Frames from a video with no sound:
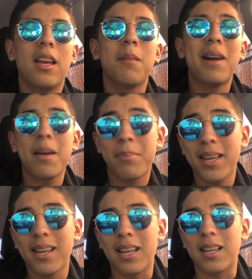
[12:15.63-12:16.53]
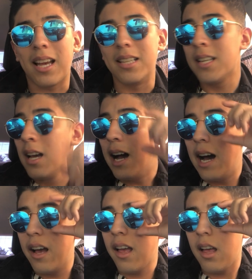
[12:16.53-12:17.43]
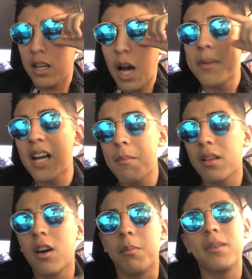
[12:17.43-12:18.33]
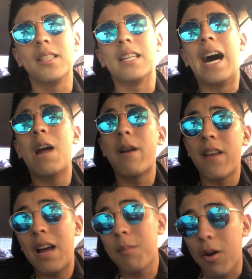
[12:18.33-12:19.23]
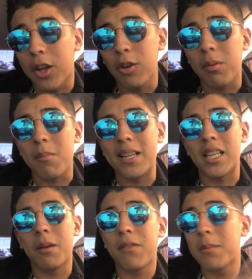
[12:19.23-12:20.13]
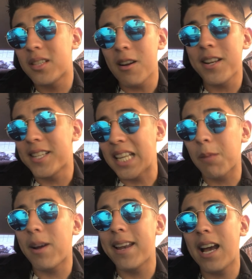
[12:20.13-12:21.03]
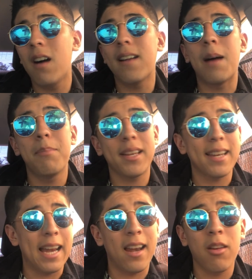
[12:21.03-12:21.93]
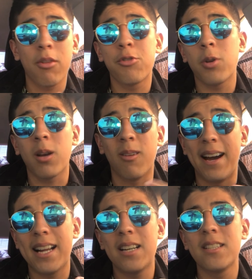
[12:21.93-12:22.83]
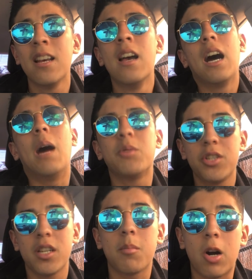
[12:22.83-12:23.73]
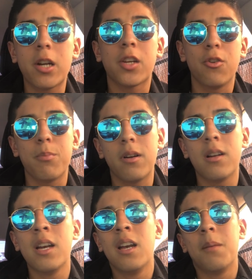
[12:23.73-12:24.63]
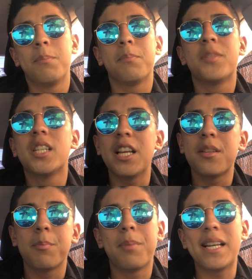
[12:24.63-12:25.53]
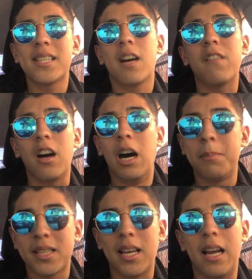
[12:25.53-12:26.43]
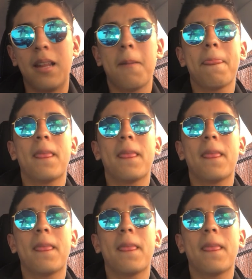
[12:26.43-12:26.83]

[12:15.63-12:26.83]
In my opinion, guys, comment down below, please. I'd rather have Amari Cooper on my team. If I'm starting the team right now and I'm picking any of those three wideouts, I'm choosing Amari Cooper just based off upside.